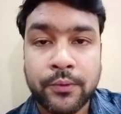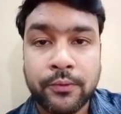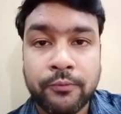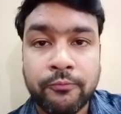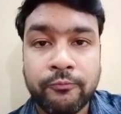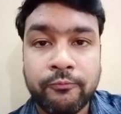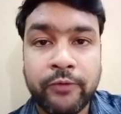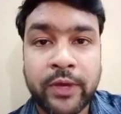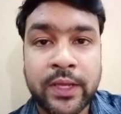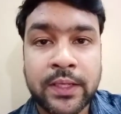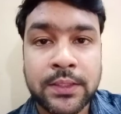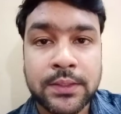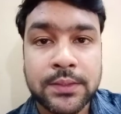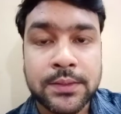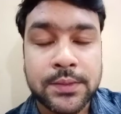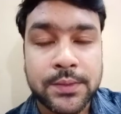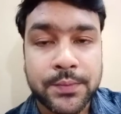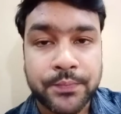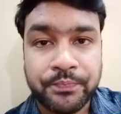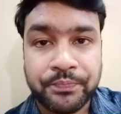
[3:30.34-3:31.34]
When
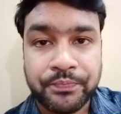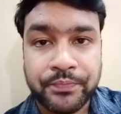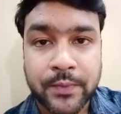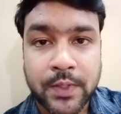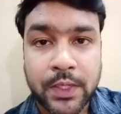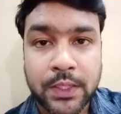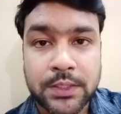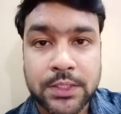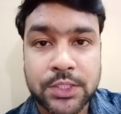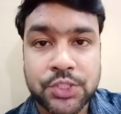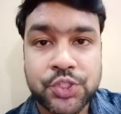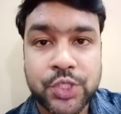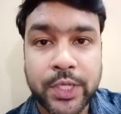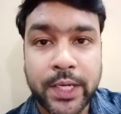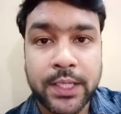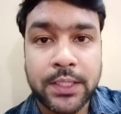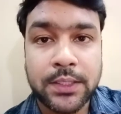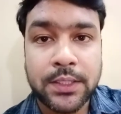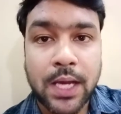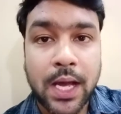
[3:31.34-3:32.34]
the
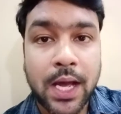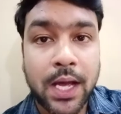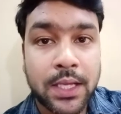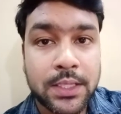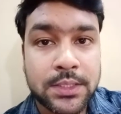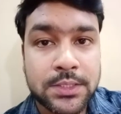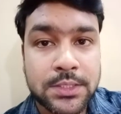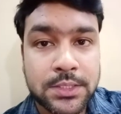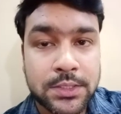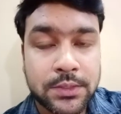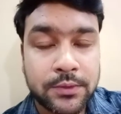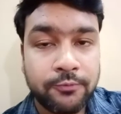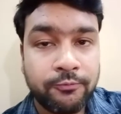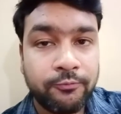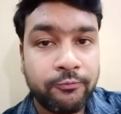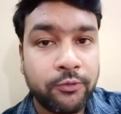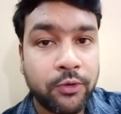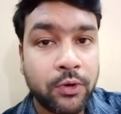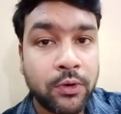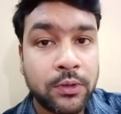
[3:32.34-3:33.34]
child asked
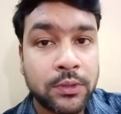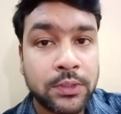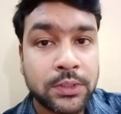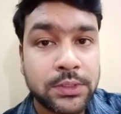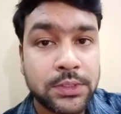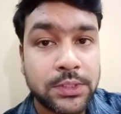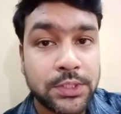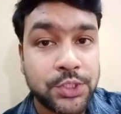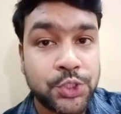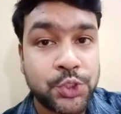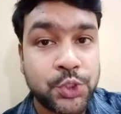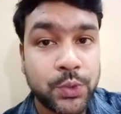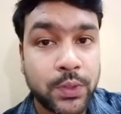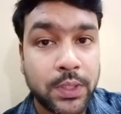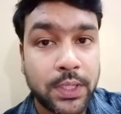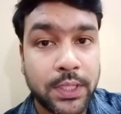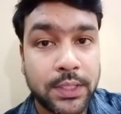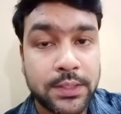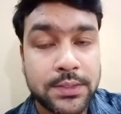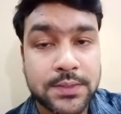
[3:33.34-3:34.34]
for the
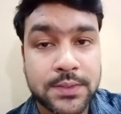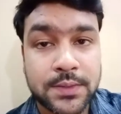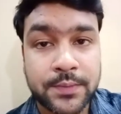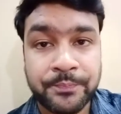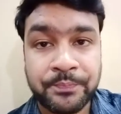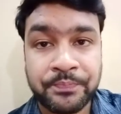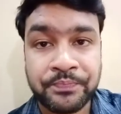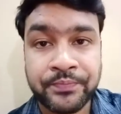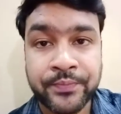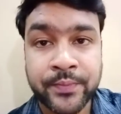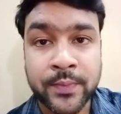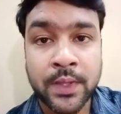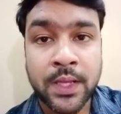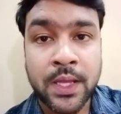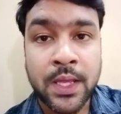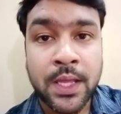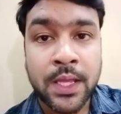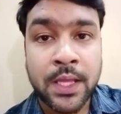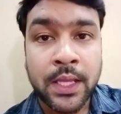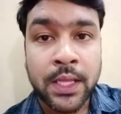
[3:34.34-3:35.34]
toys,
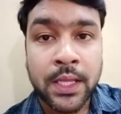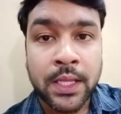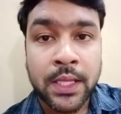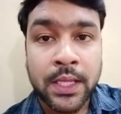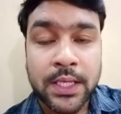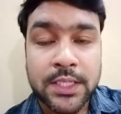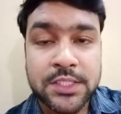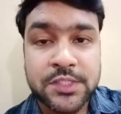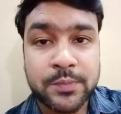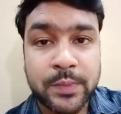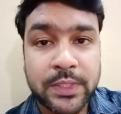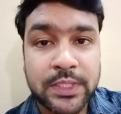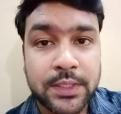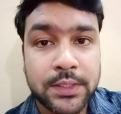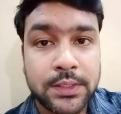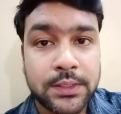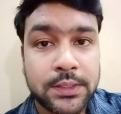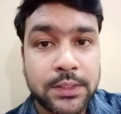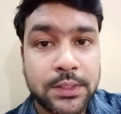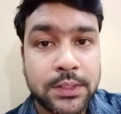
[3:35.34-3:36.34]
his
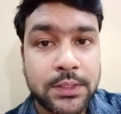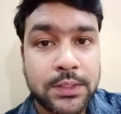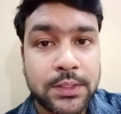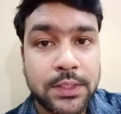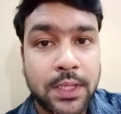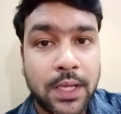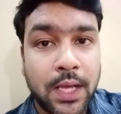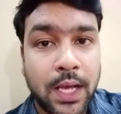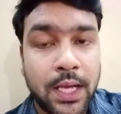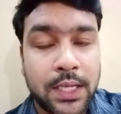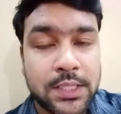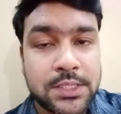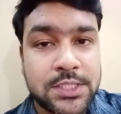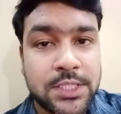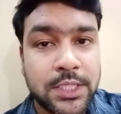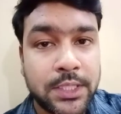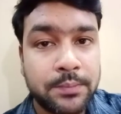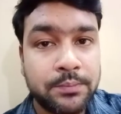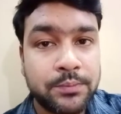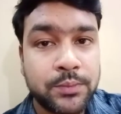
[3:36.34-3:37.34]
mother asked
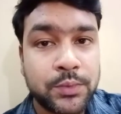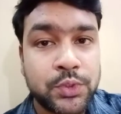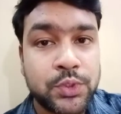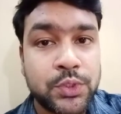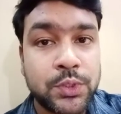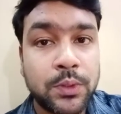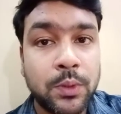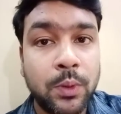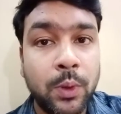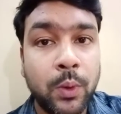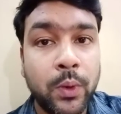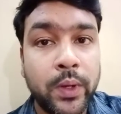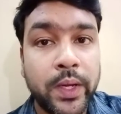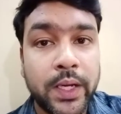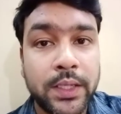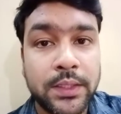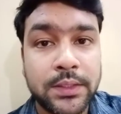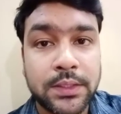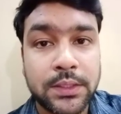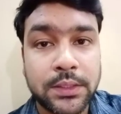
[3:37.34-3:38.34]
him to look
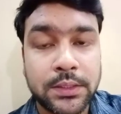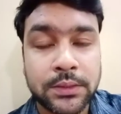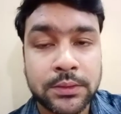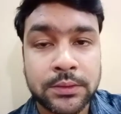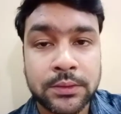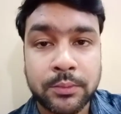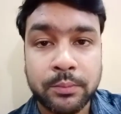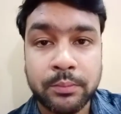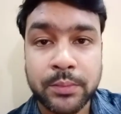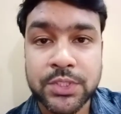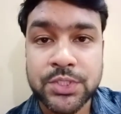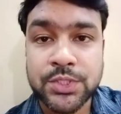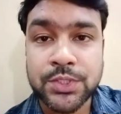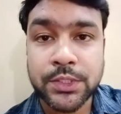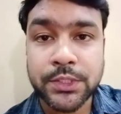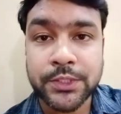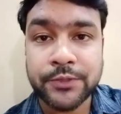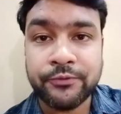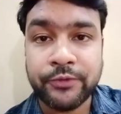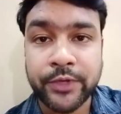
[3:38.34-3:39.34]
at the
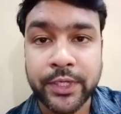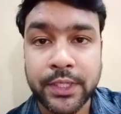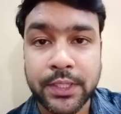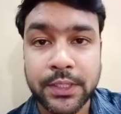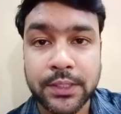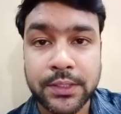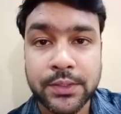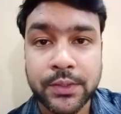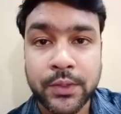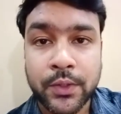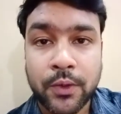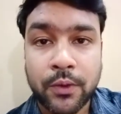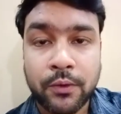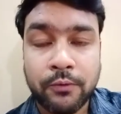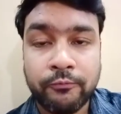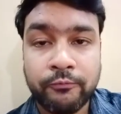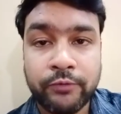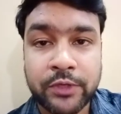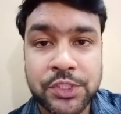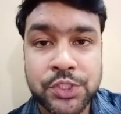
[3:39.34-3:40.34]
mustard field,
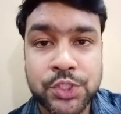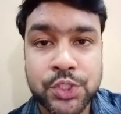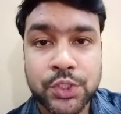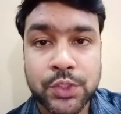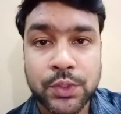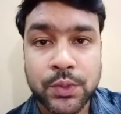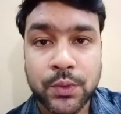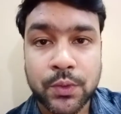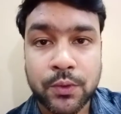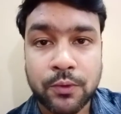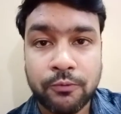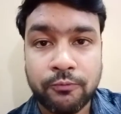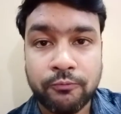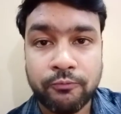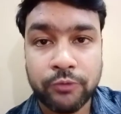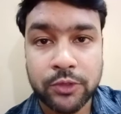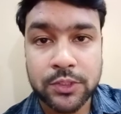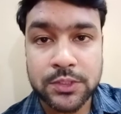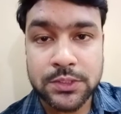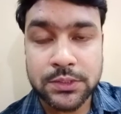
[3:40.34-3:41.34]
which
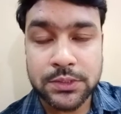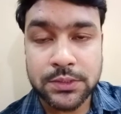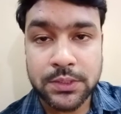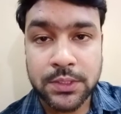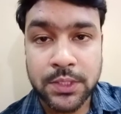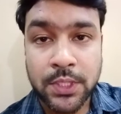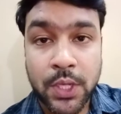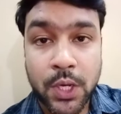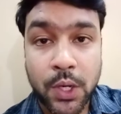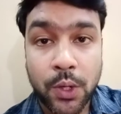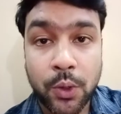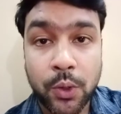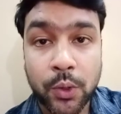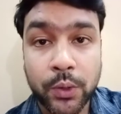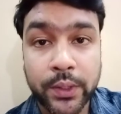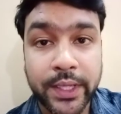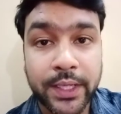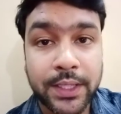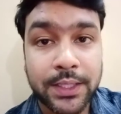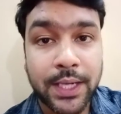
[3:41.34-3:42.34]
was
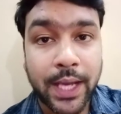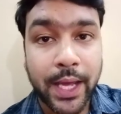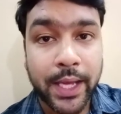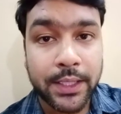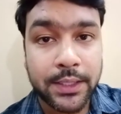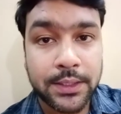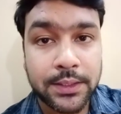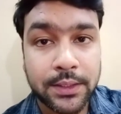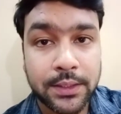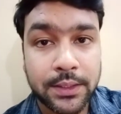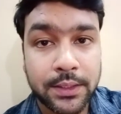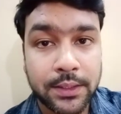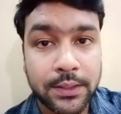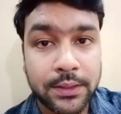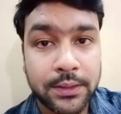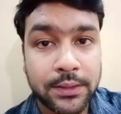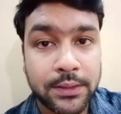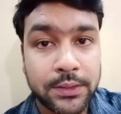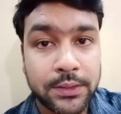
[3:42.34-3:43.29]
looking like a